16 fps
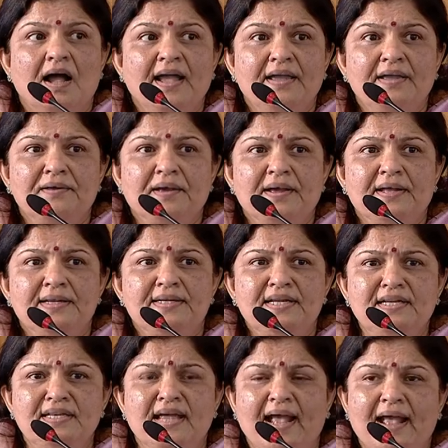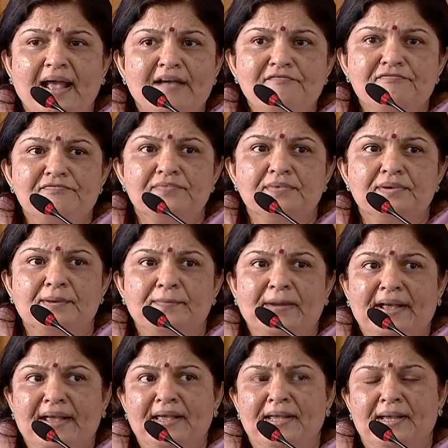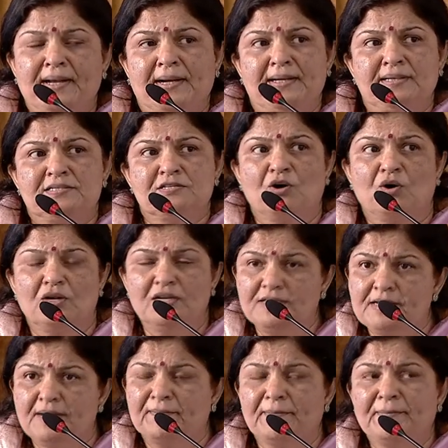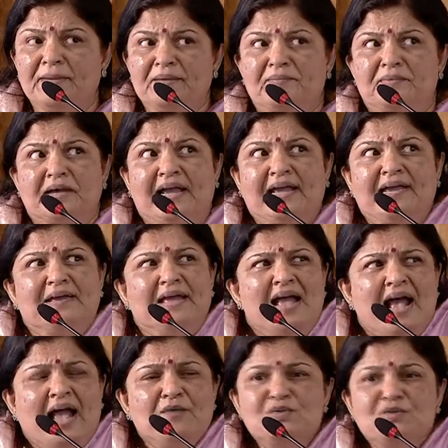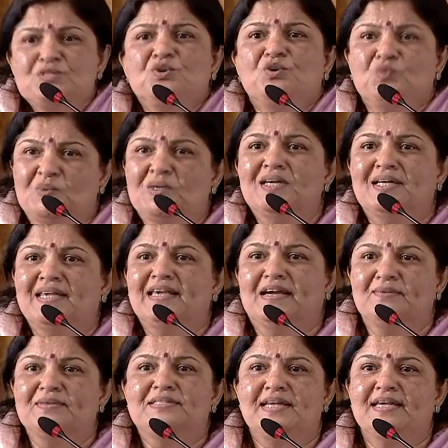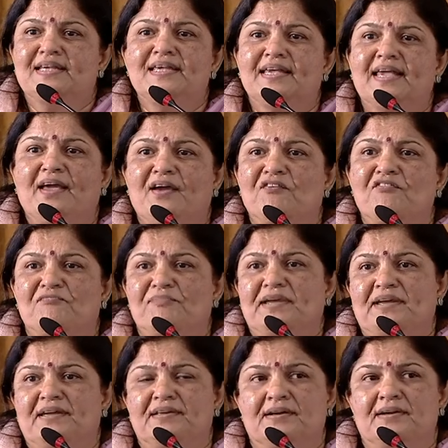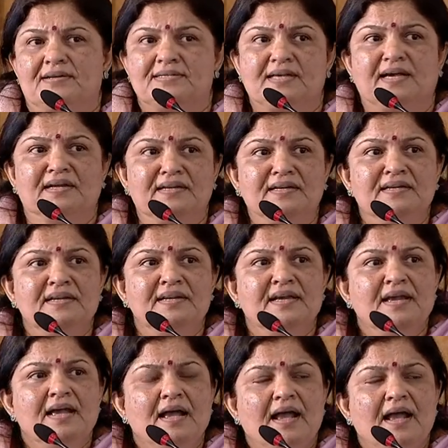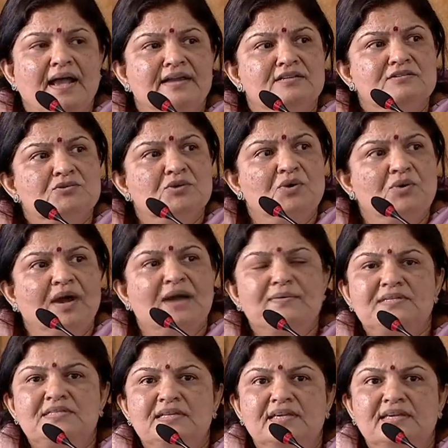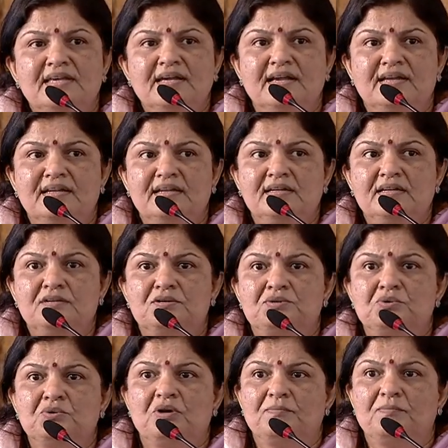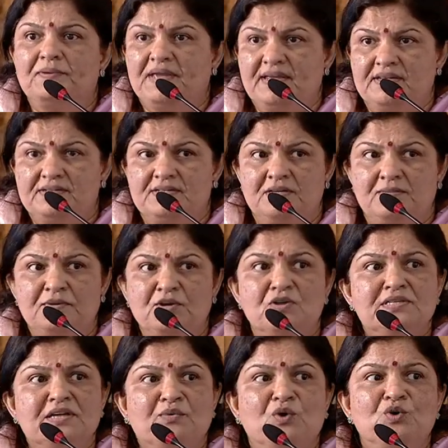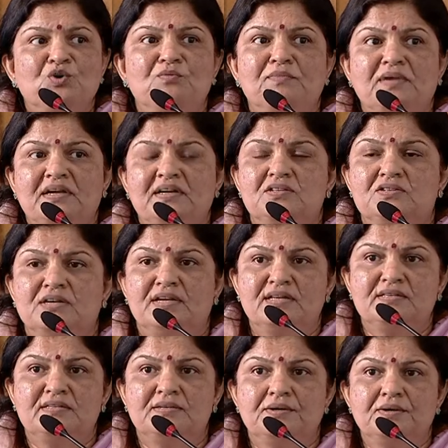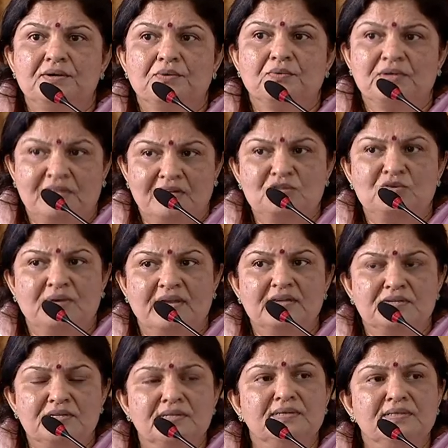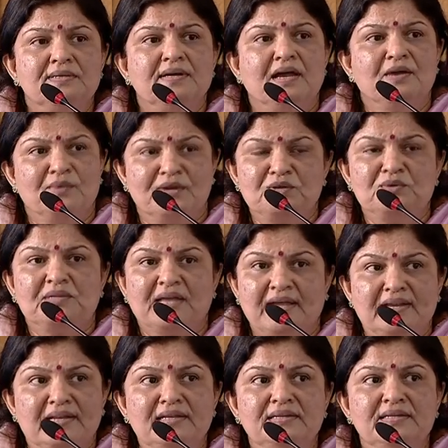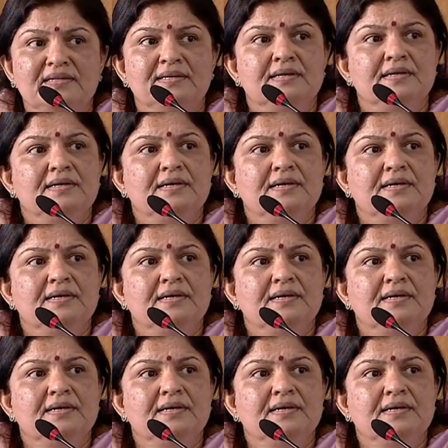I didn't have my scholarship. I was not working. I was taking care of my son. And so I was thinking I needed to do a PhD because I want to make a change with education. I went to Thailand.